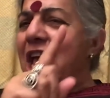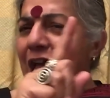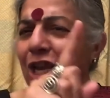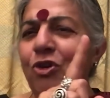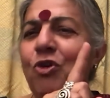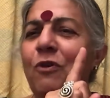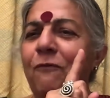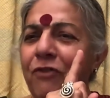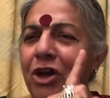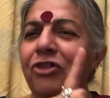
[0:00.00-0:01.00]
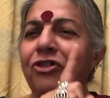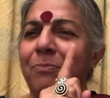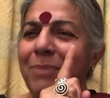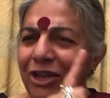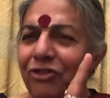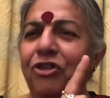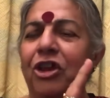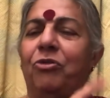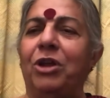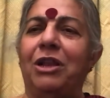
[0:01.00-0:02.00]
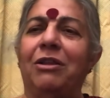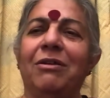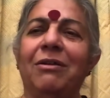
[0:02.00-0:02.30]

And the first ministerial,